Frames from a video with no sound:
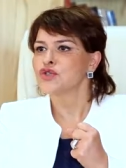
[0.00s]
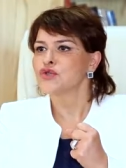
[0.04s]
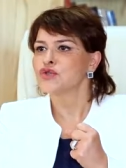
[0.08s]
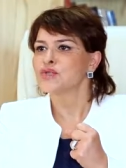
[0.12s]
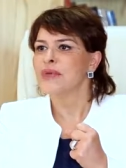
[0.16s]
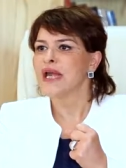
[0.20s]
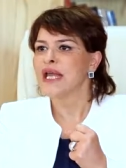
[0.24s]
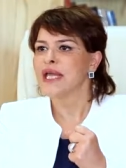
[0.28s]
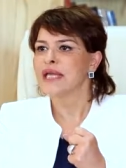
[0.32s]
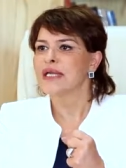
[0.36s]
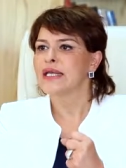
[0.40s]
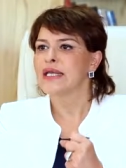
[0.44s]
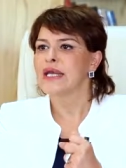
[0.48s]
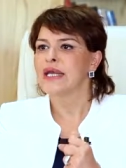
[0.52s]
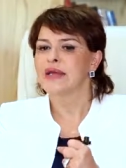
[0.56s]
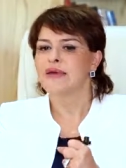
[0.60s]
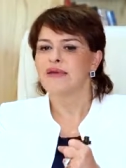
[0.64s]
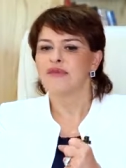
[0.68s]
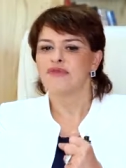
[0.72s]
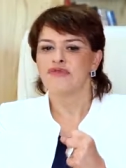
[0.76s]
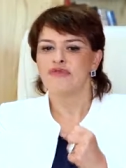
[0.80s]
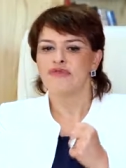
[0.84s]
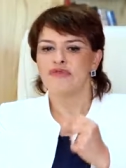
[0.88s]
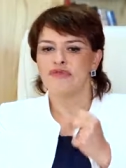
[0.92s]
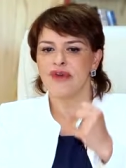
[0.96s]
make
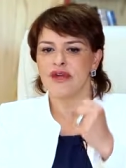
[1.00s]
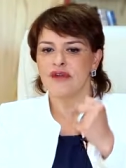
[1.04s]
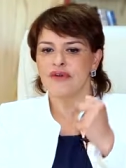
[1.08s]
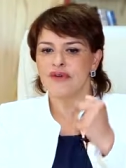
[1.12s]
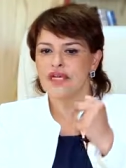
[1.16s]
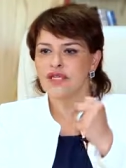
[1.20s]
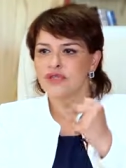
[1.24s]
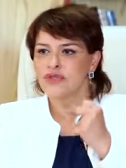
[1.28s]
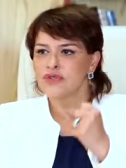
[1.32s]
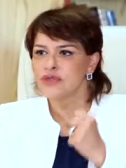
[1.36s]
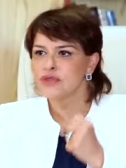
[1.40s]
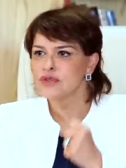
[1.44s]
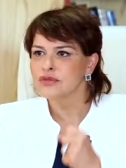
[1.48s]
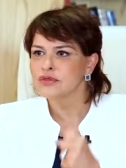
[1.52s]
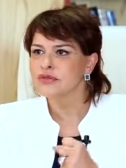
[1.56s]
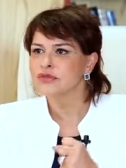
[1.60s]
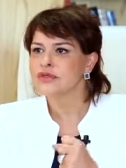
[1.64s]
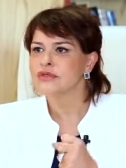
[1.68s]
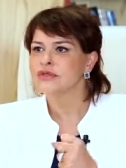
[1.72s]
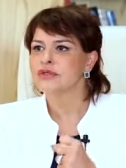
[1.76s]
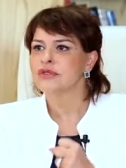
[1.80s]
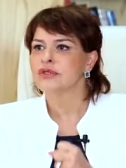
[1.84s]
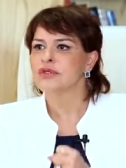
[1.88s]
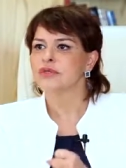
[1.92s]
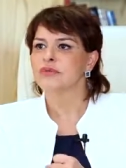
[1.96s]
a very good
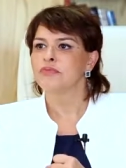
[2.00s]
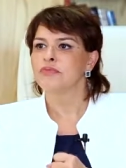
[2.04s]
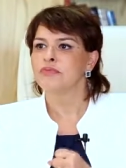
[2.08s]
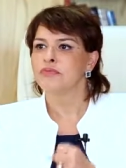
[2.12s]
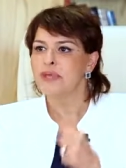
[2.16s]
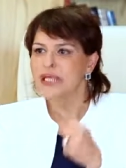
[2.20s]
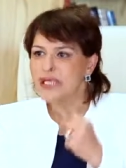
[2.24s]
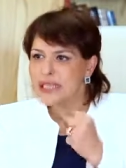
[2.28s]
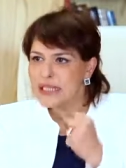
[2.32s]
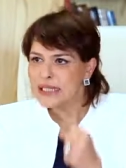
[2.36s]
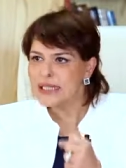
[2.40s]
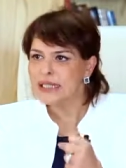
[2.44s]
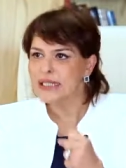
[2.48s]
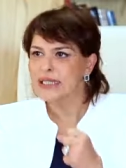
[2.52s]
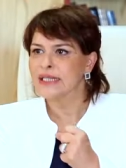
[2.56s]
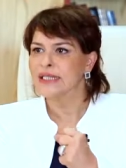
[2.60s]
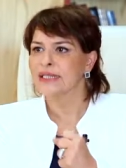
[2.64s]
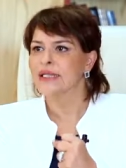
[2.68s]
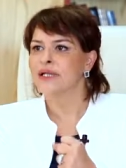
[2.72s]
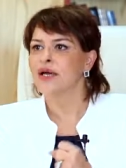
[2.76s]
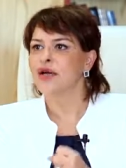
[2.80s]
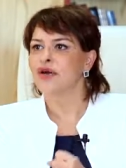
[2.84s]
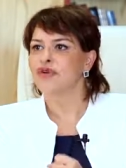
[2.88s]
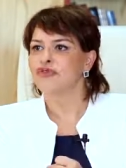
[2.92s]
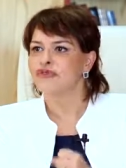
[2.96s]

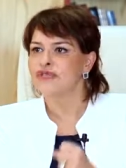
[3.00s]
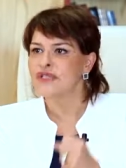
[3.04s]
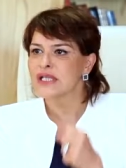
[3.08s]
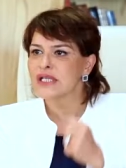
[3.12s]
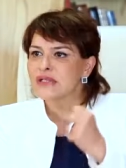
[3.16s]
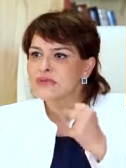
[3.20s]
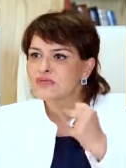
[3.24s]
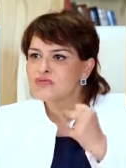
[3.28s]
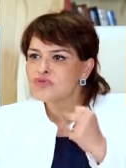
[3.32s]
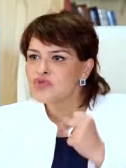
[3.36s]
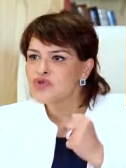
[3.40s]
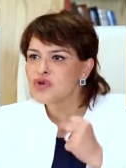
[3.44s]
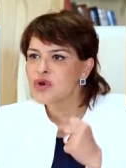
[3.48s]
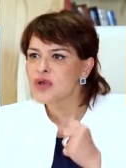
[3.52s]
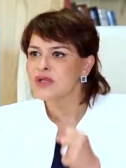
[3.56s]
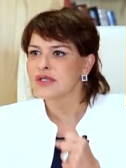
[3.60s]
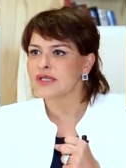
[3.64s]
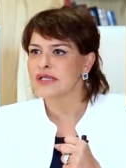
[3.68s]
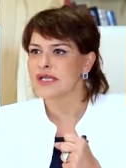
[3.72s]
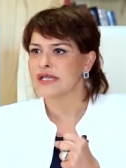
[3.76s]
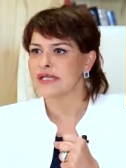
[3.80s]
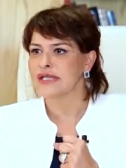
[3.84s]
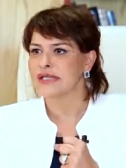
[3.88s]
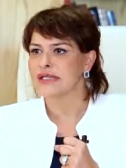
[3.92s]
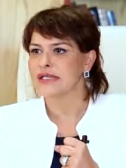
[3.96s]
beginning of this
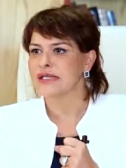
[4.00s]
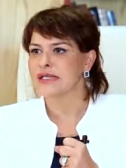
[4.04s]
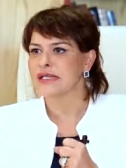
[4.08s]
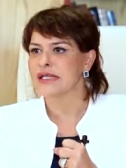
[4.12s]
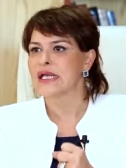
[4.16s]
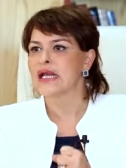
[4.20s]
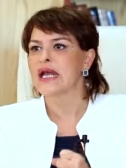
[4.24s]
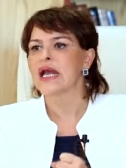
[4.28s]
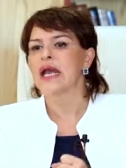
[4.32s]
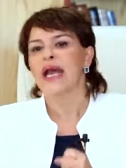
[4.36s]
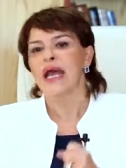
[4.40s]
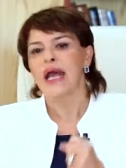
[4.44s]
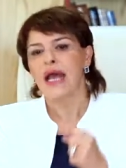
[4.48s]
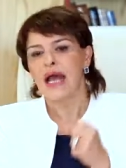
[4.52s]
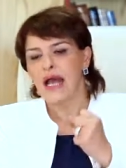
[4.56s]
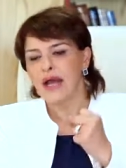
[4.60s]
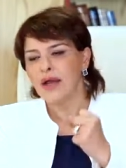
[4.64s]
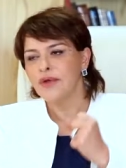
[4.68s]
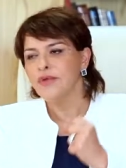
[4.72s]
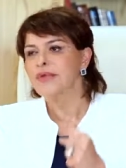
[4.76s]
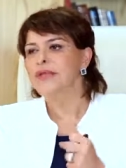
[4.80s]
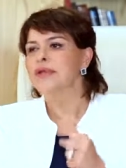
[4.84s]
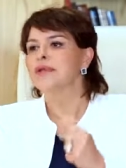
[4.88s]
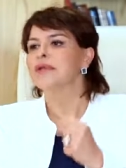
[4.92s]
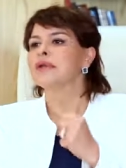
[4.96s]
process, I
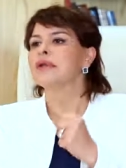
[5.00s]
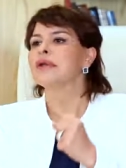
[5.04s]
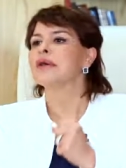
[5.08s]
will